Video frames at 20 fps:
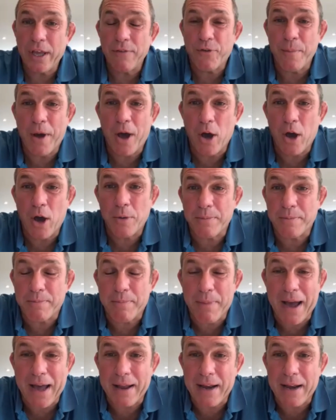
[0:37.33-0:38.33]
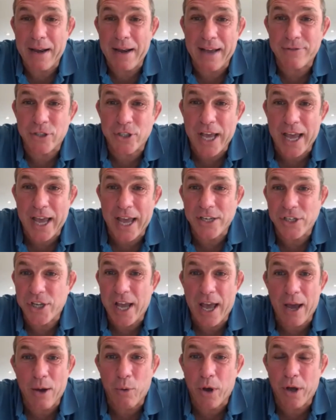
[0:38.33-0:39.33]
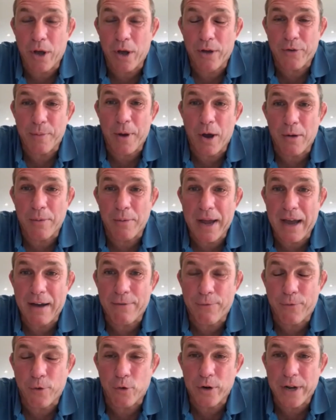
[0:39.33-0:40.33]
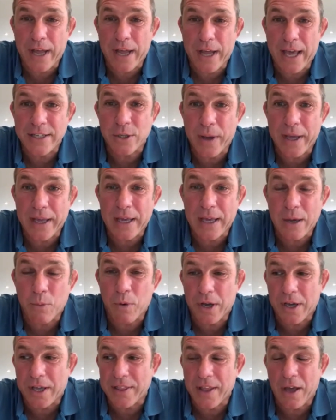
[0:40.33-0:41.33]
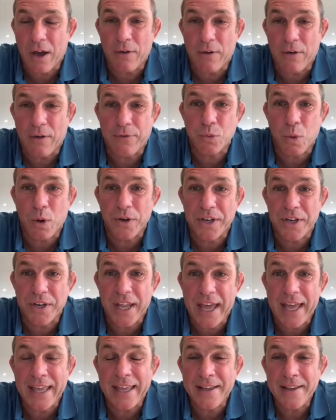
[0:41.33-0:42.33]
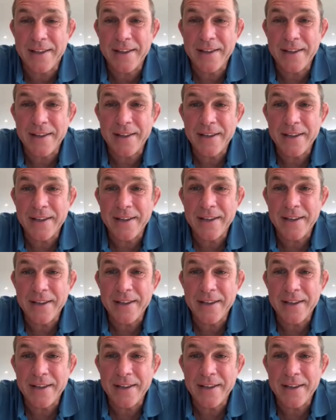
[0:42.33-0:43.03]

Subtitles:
from home. My life's changed. Yeah, I work from home now 4 days a week and work in the office 1 day. So it's